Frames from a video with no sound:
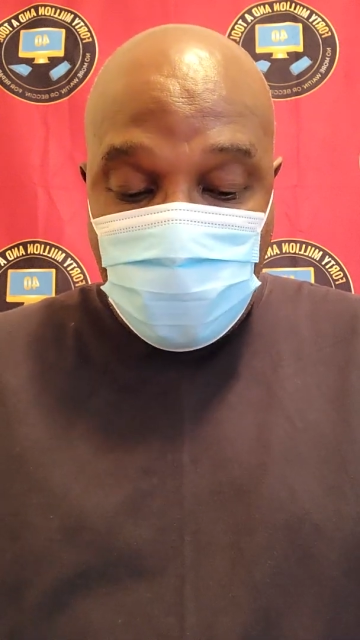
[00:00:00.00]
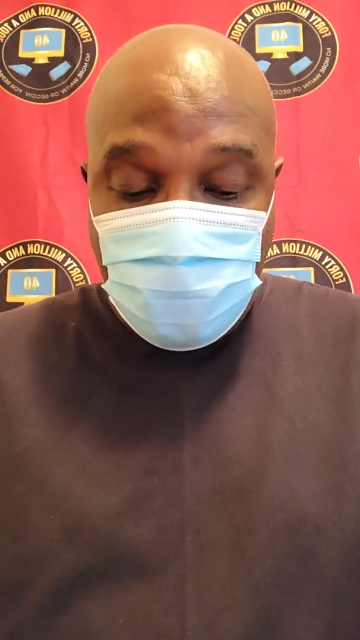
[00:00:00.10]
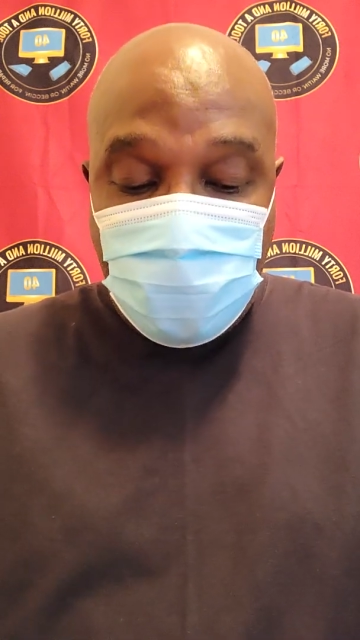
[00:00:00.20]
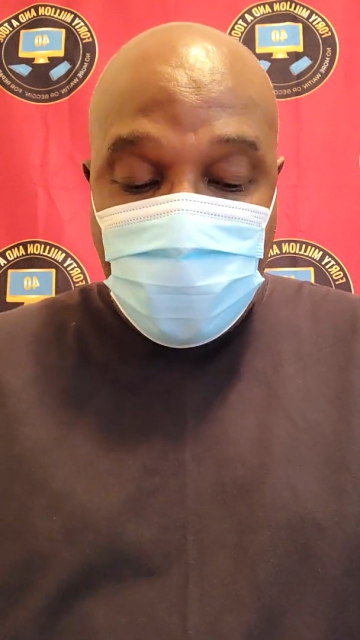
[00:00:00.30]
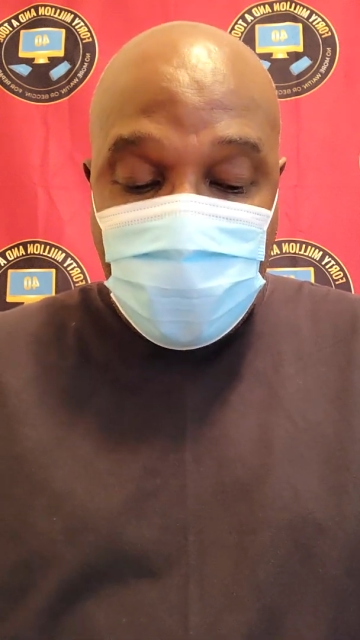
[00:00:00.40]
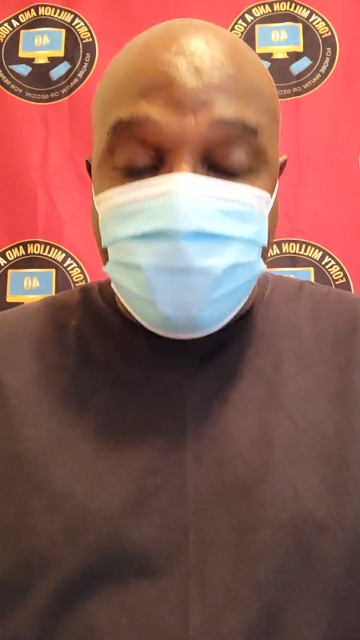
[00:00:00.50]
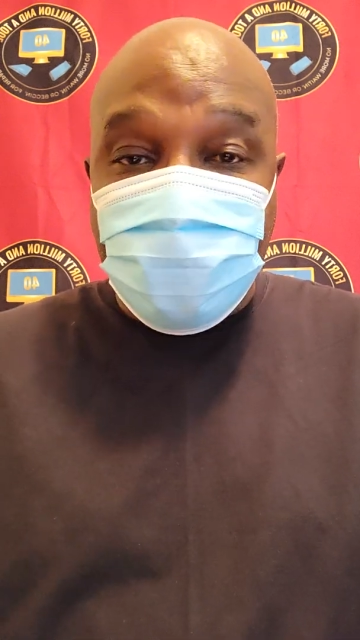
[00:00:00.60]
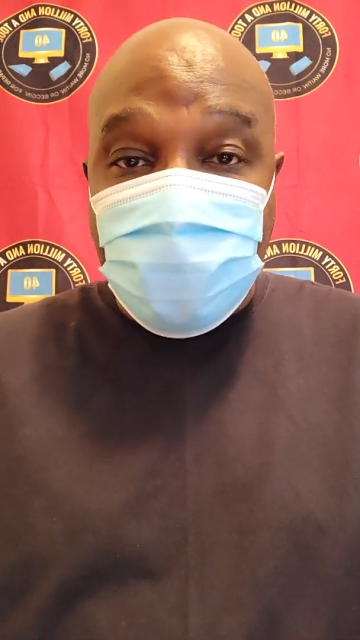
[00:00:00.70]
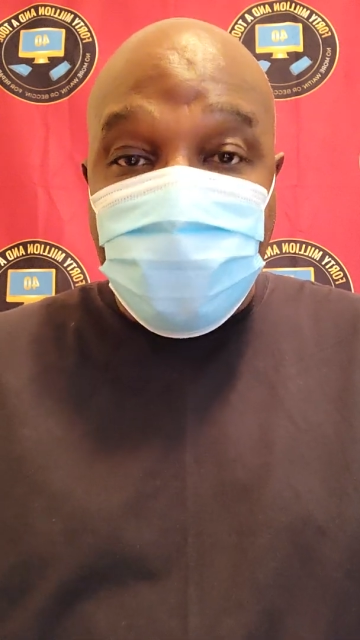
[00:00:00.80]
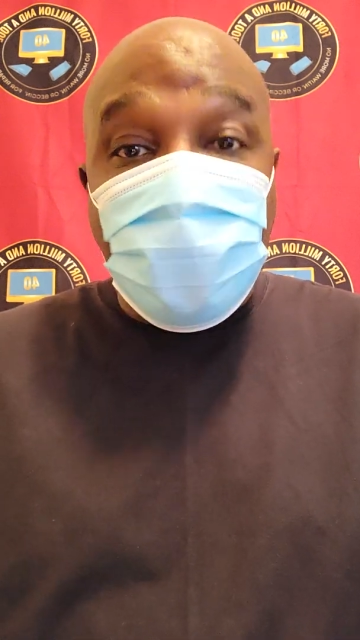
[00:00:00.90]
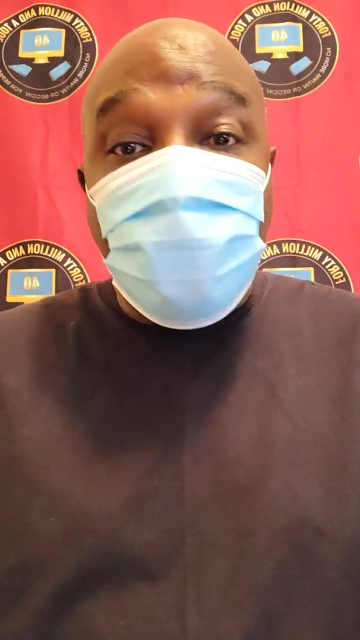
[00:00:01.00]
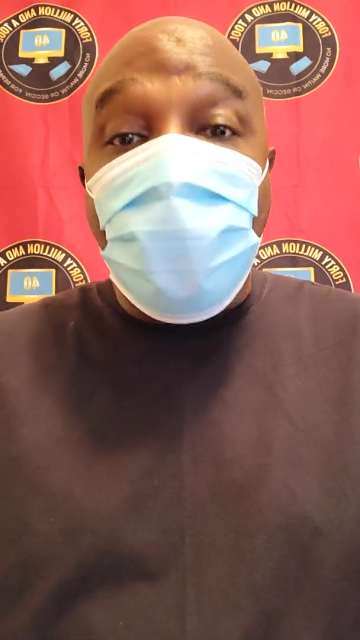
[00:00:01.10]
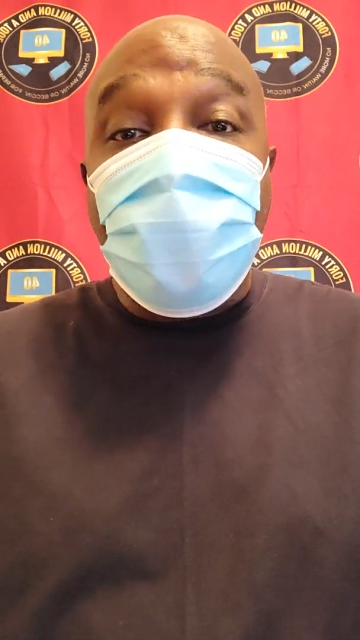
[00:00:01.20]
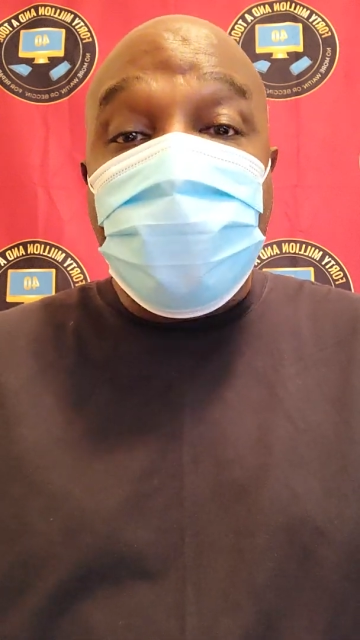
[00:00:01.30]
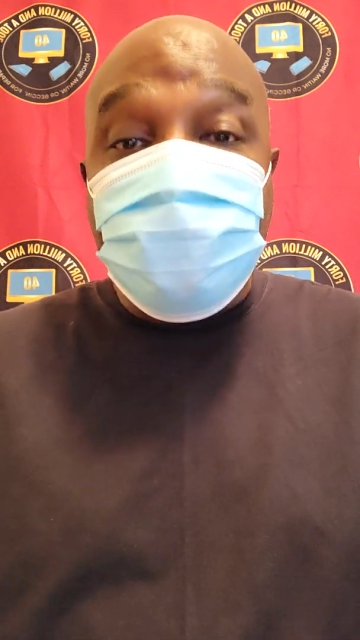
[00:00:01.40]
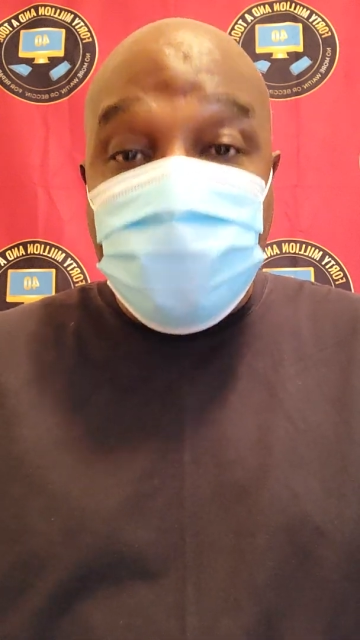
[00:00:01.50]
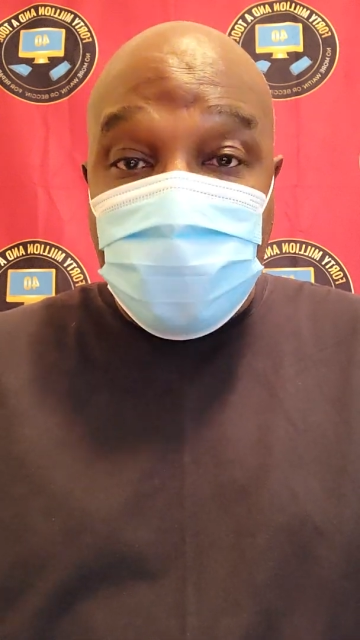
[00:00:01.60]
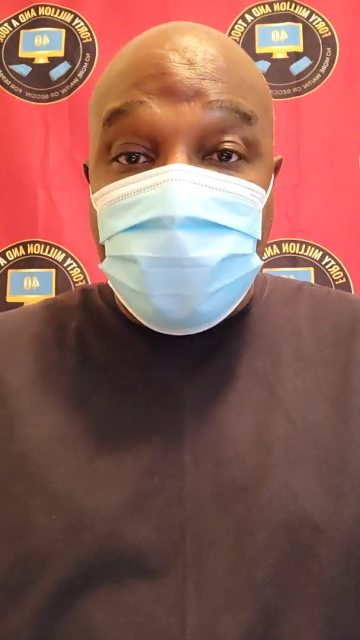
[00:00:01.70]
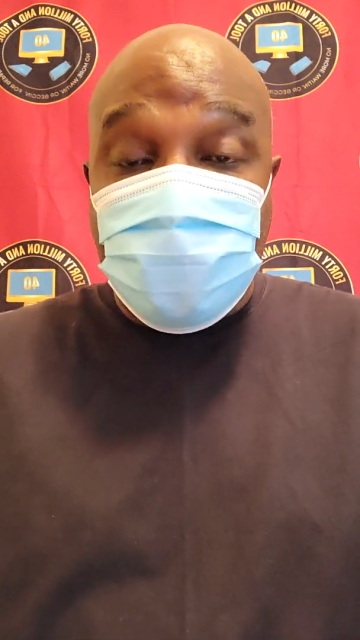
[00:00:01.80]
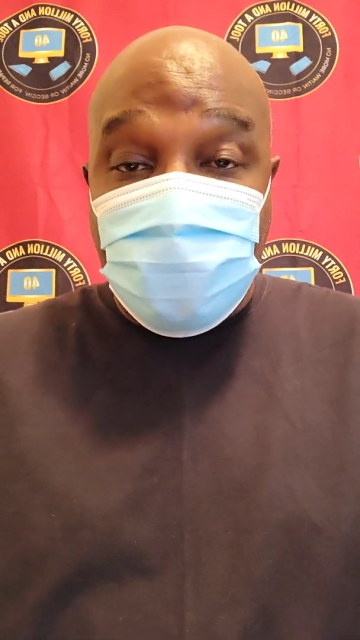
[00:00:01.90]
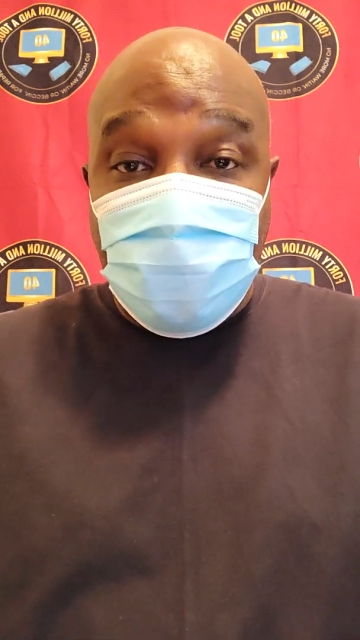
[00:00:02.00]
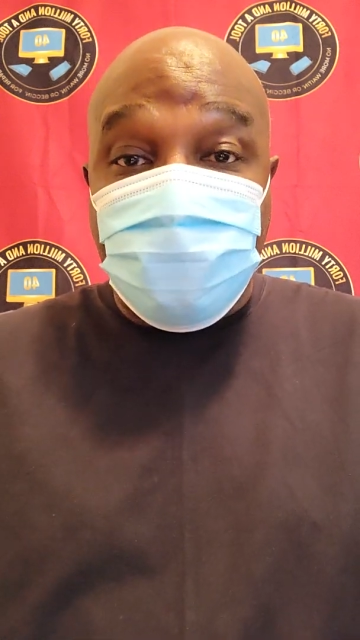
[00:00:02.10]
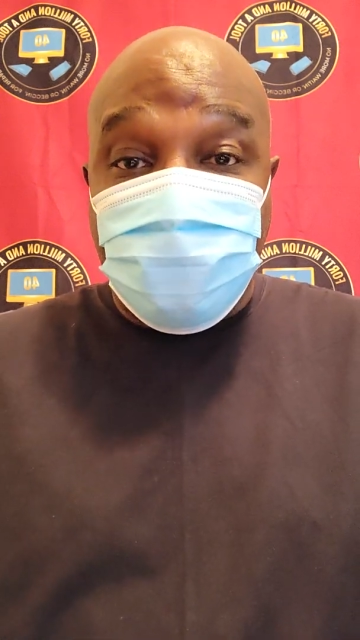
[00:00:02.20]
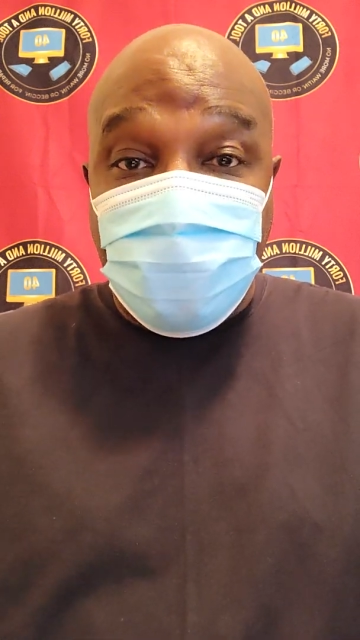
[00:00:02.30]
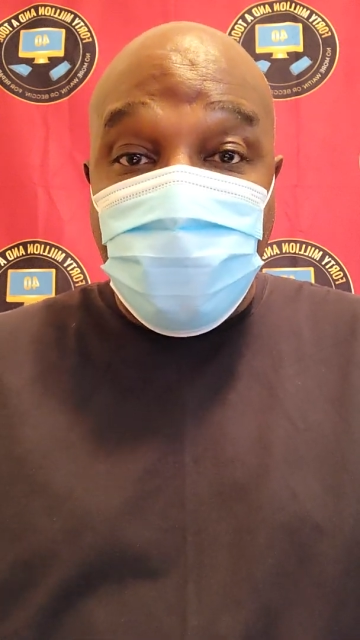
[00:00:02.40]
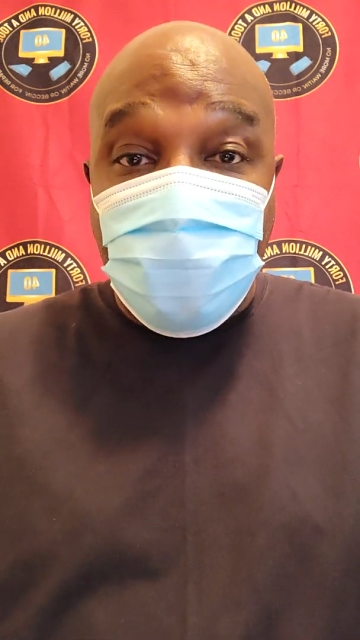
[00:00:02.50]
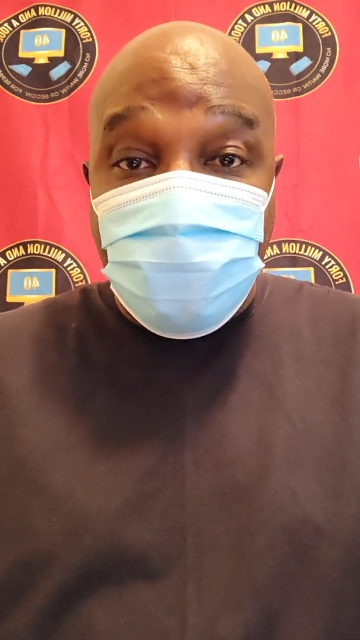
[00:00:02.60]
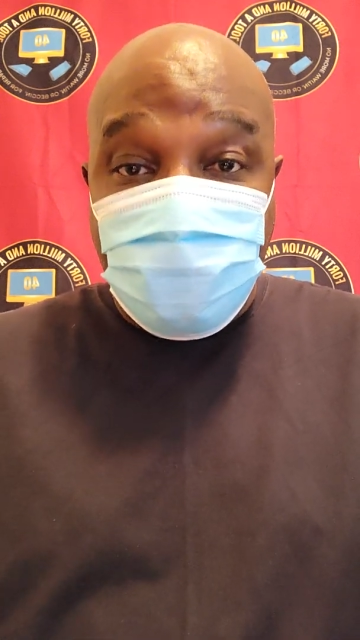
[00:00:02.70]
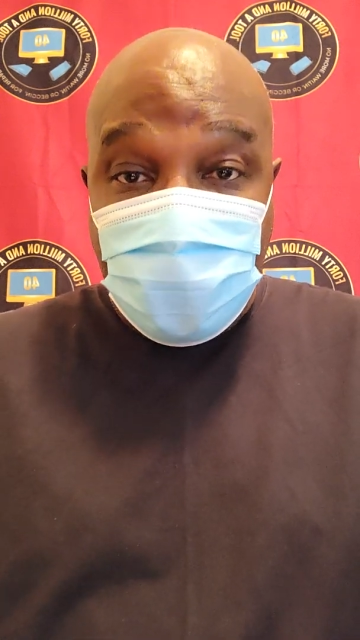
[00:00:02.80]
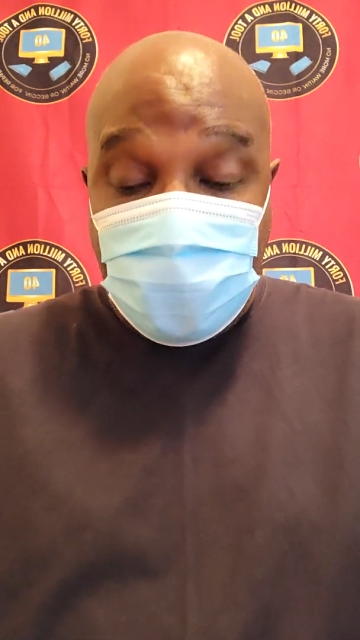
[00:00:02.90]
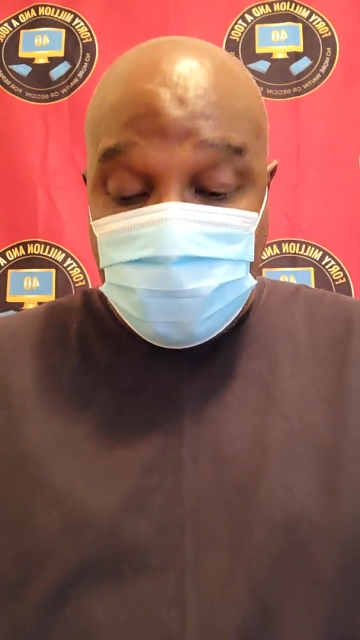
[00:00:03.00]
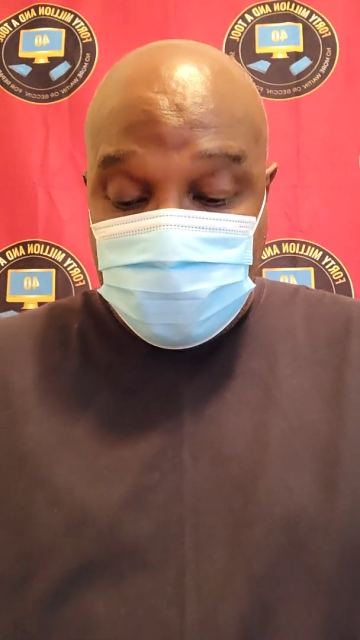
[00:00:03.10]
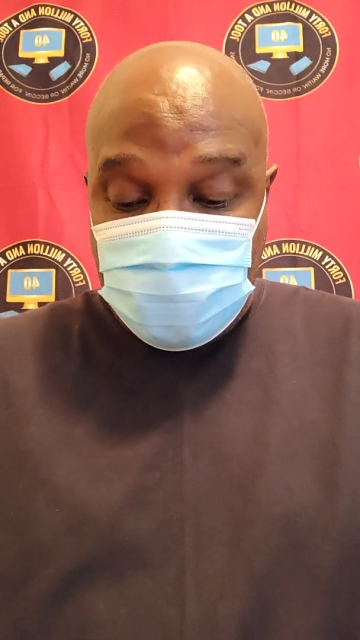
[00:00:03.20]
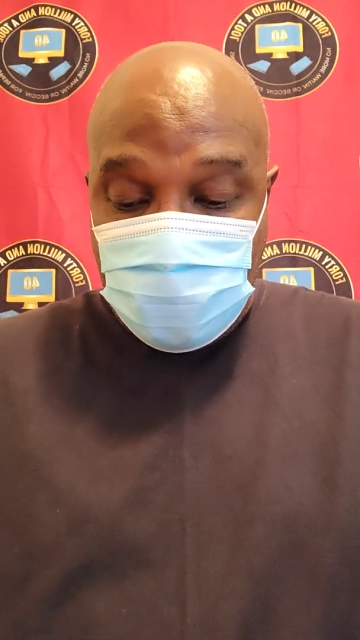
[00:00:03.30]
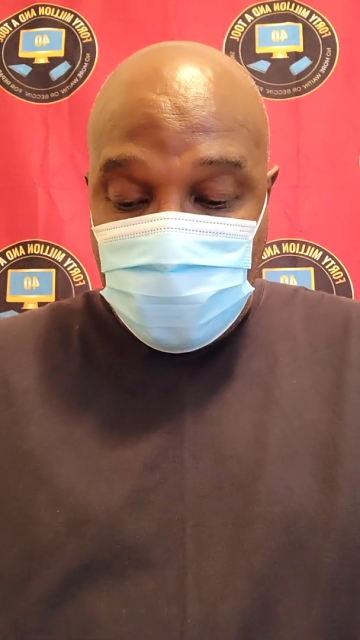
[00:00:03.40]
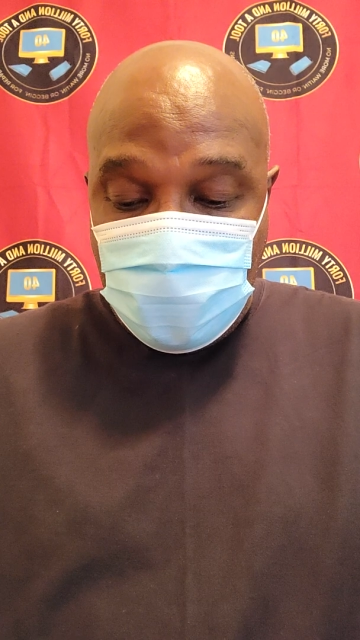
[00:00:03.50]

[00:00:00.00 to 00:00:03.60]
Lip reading: believing that they were indeed inferior beings,